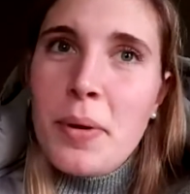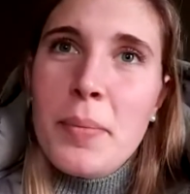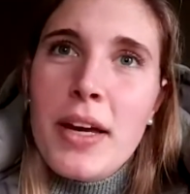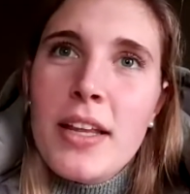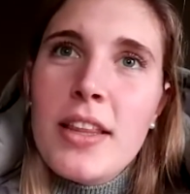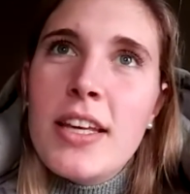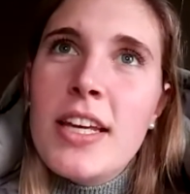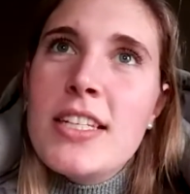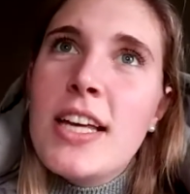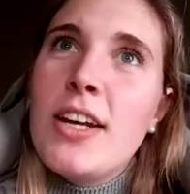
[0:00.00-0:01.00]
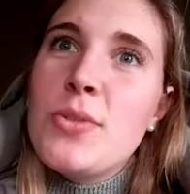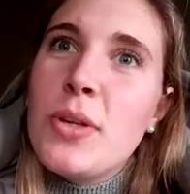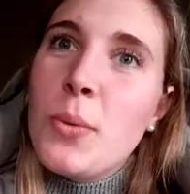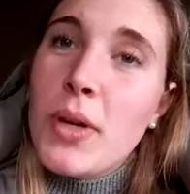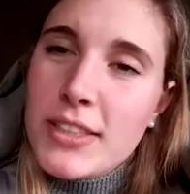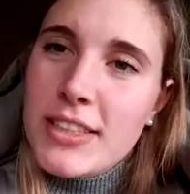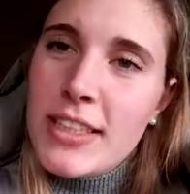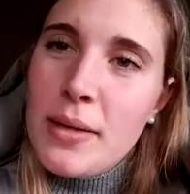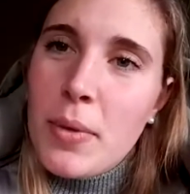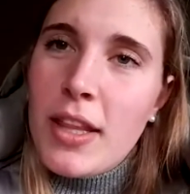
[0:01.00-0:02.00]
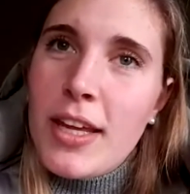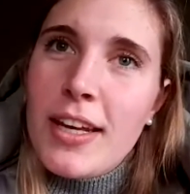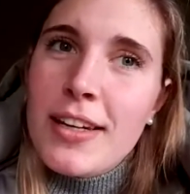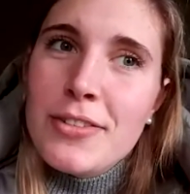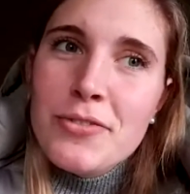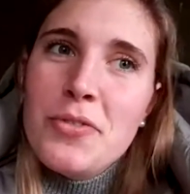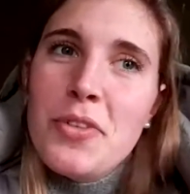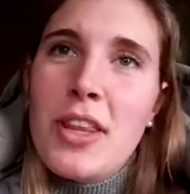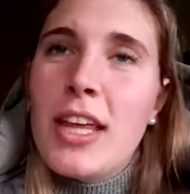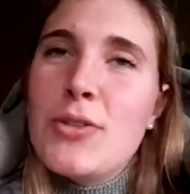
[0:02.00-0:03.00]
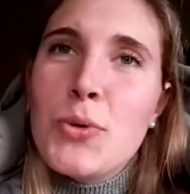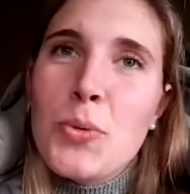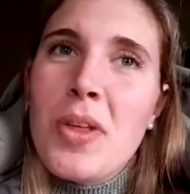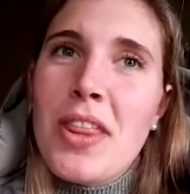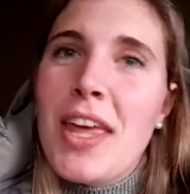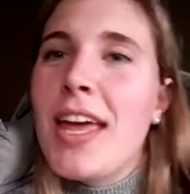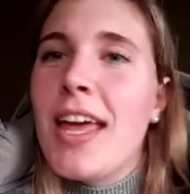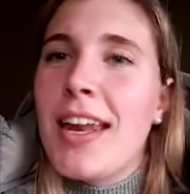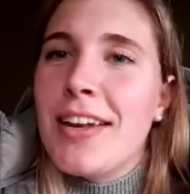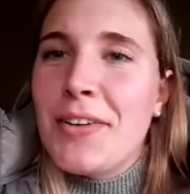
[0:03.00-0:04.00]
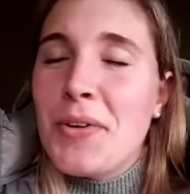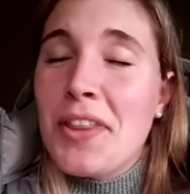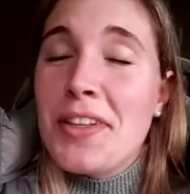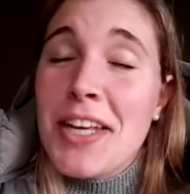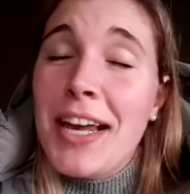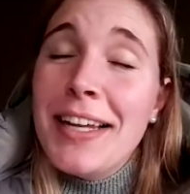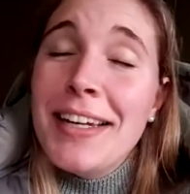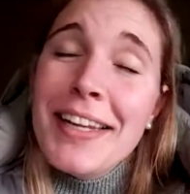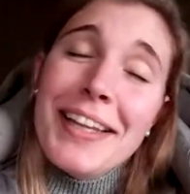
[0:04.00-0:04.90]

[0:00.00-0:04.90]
I made the SA under 21 team. And then they saw me there with talent.